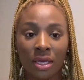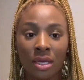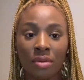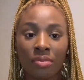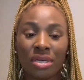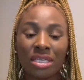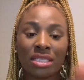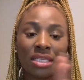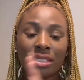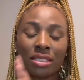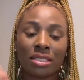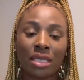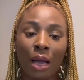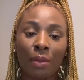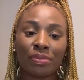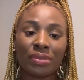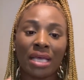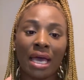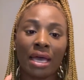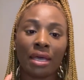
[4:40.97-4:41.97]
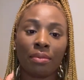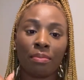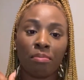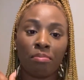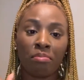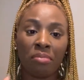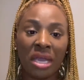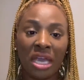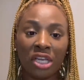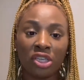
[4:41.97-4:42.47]
it stops at
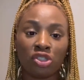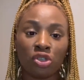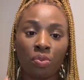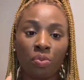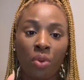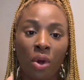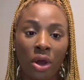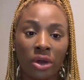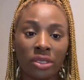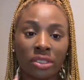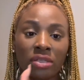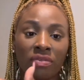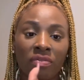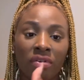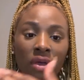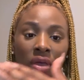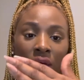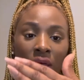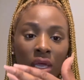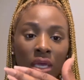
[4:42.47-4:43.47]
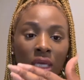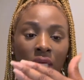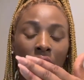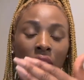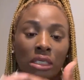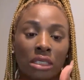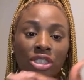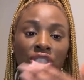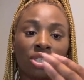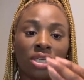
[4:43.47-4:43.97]
major parts of
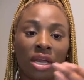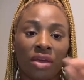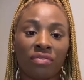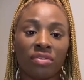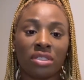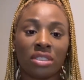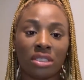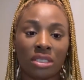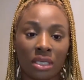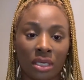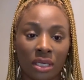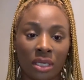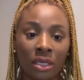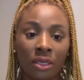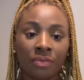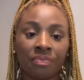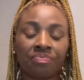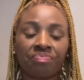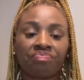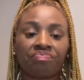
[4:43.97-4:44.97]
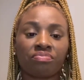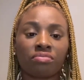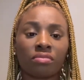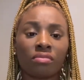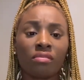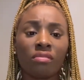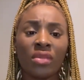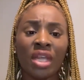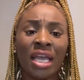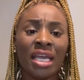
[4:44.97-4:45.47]
each and every city,
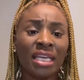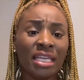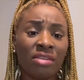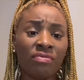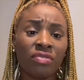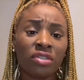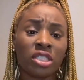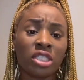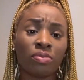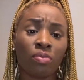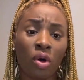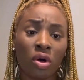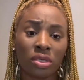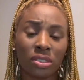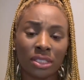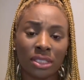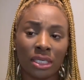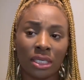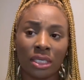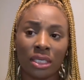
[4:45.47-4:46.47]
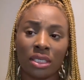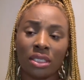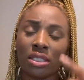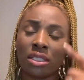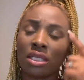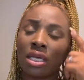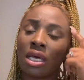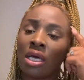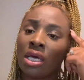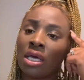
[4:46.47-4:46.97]
and even small
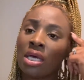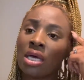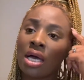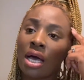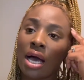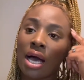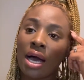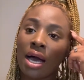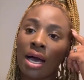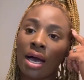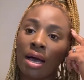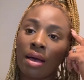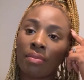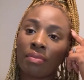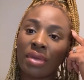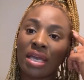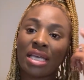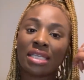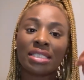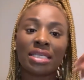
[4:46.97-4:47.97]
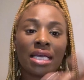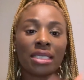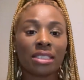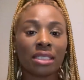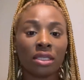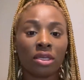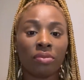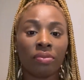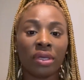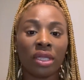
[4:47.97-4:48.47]
cities, it takes a
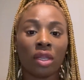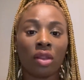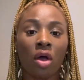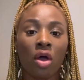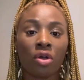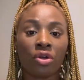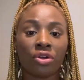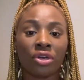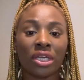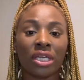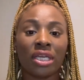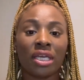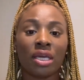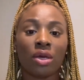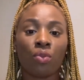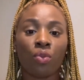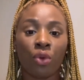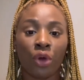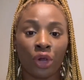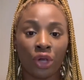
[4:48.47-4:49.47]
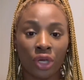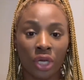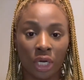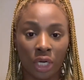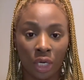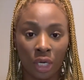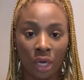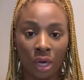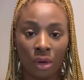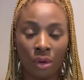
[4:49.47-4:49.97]
little bit longer to get where you're going
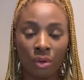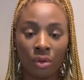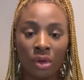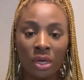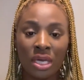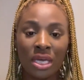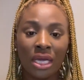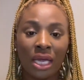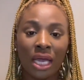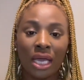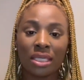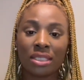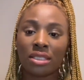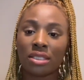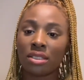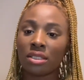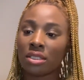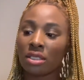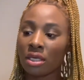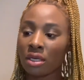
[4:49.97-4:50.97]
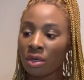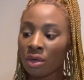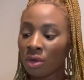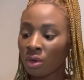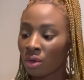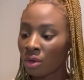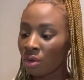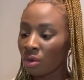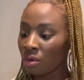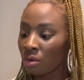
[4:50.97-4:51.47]
to go. It's
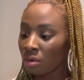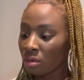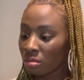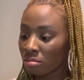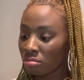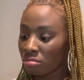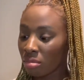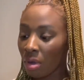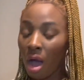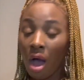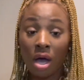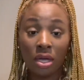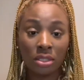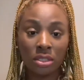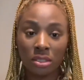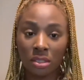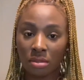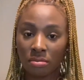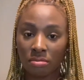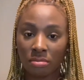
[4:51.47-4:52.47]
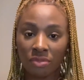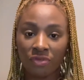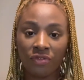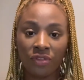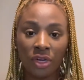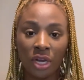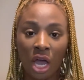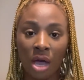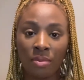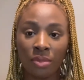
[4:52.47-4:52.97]
still awesome,
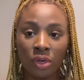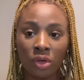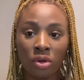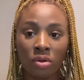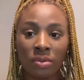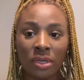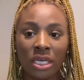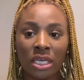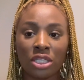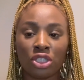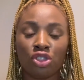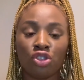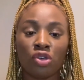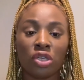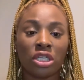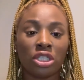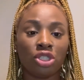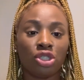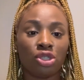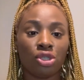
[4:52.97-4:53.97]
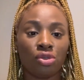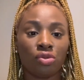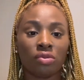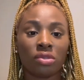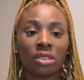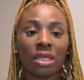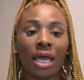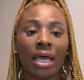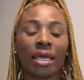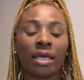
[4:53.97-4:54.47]
phenomenal, because you can
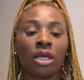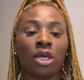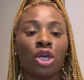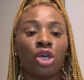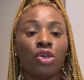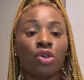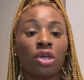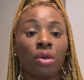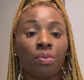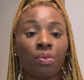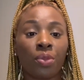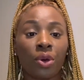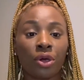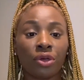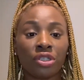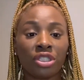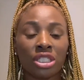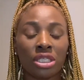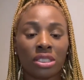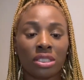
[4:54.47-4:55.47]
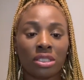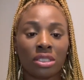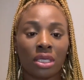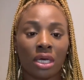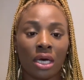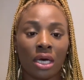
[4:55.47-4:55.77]
choose, like, you can purchase